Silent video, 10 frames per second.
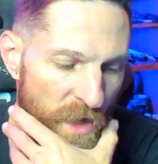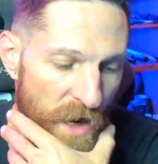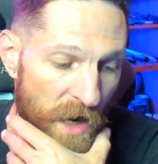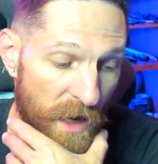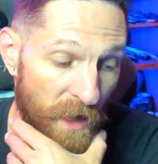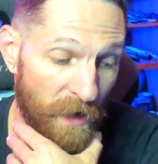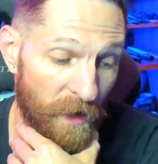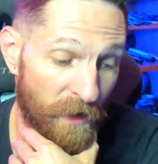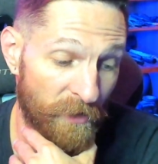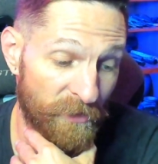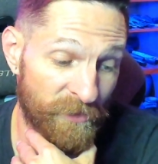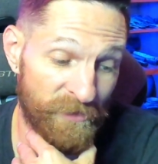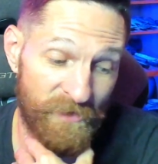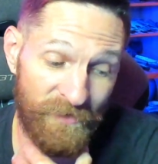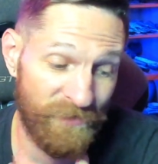uh,
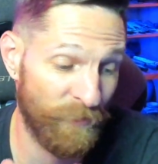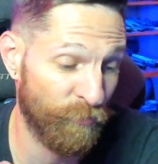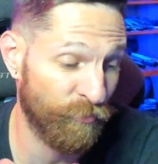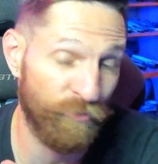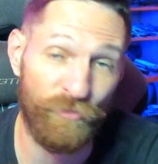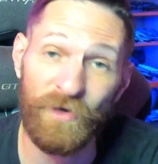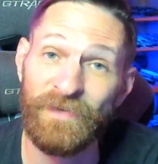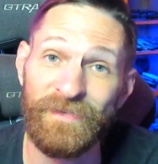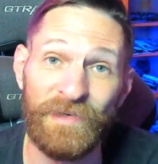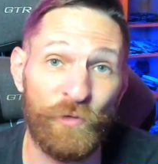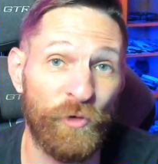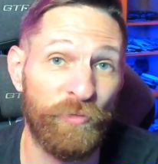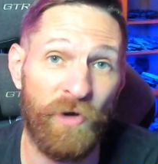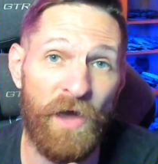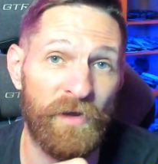this is a pretty cool
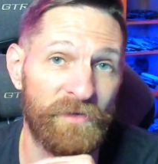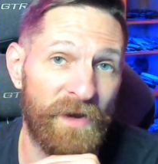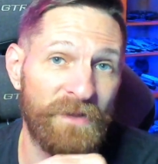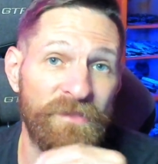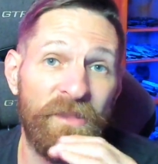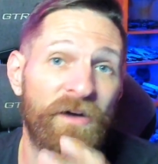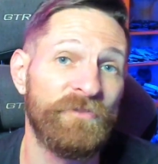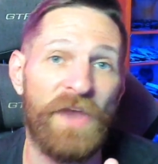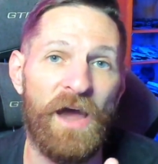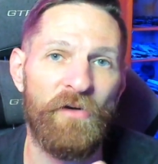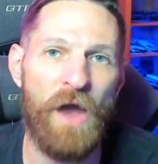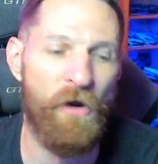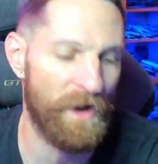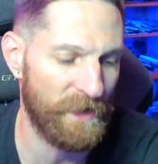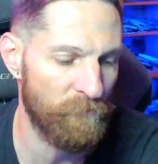product, and I love now
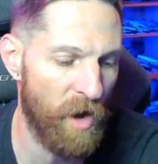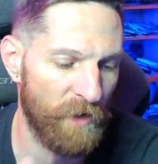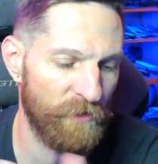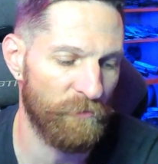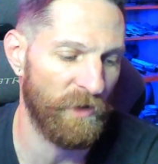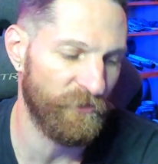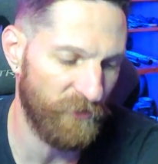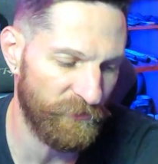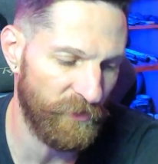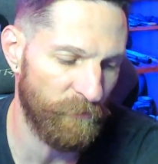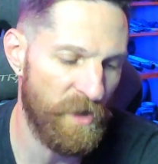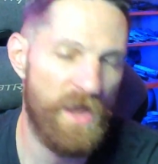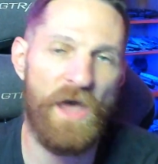how I can monitor my system,